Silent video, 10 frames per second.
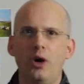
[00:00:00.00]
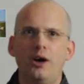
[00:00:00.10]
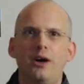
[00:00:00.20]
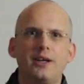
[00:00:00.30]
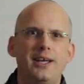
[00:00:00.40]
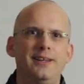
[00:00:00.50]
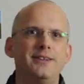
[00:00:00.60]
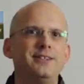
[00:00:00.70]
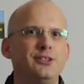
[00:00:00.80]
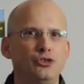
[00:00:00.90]
work
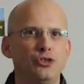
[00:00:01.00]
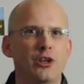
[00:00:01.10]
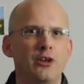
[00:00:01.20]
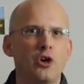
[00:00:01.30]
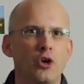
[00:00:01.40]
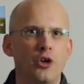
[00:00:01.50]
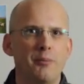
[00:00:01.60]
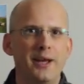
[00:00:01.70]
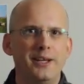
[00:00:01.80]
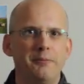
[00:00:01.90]
in the digital
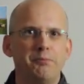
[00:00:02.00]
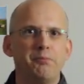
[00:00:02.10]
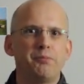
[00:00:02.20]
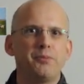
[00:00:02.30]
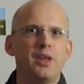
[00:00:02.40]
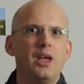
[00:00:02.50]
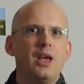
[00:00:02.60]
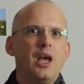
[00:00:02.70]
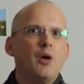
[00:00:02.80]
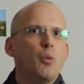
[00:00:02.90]
economy.
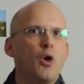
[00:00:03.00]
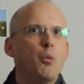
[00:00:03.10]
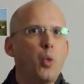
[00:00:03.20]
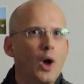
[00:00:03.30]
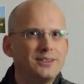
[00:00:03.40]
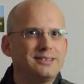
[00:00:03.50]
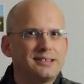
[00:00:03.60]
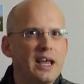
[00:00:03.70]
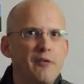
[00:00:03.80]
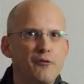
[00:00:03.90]
What was
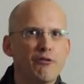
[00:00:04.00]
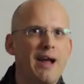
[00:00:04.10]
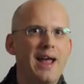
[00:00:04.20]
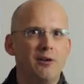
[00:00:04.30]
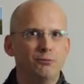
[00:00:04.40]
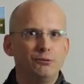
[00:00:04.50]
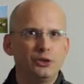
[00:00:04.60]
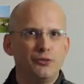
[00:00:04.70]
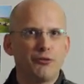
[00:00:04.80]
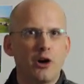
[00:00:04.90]
safe
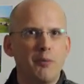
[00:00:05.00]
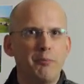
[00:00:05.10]
ground for